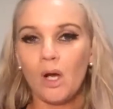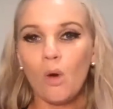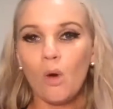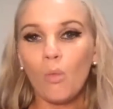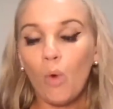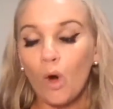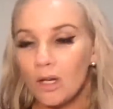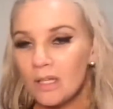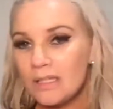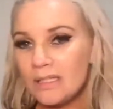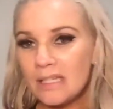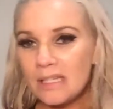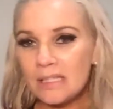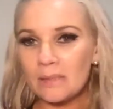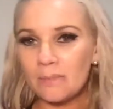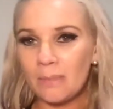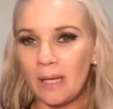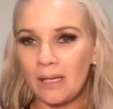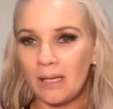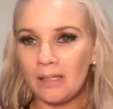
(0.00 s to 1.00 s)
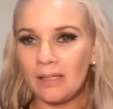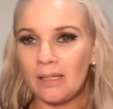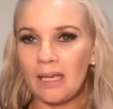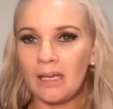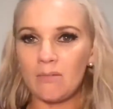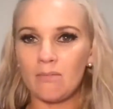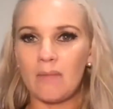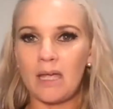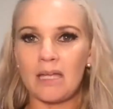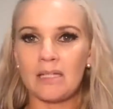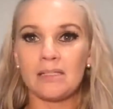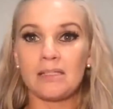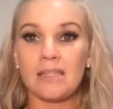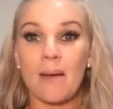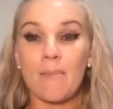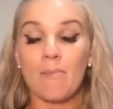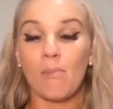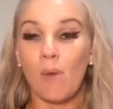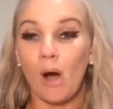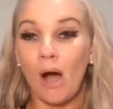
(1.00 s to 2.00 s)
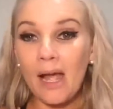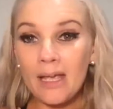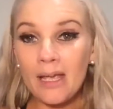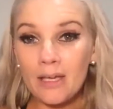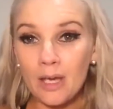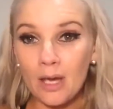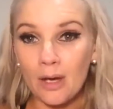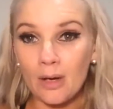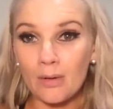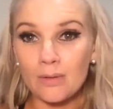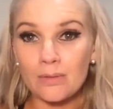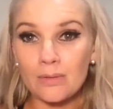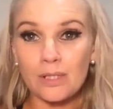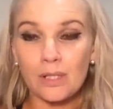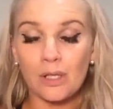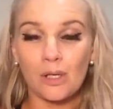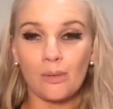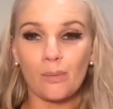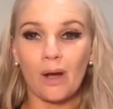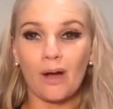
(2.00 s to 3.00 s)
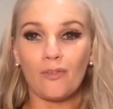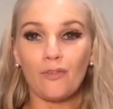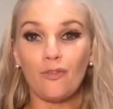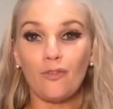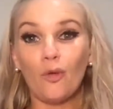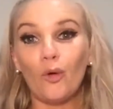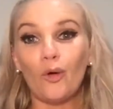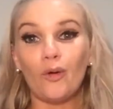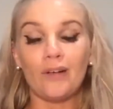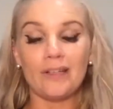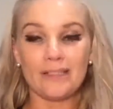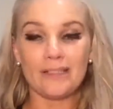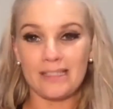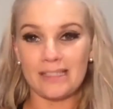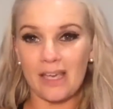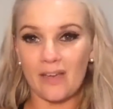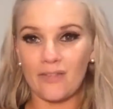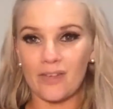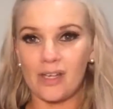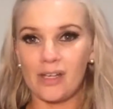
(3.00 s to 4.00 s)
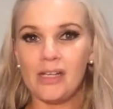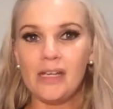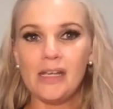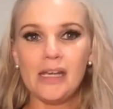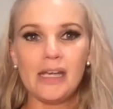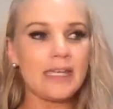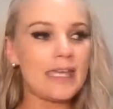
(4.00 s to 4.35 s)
What does this mean? It means that my girls, who are 4 and 7,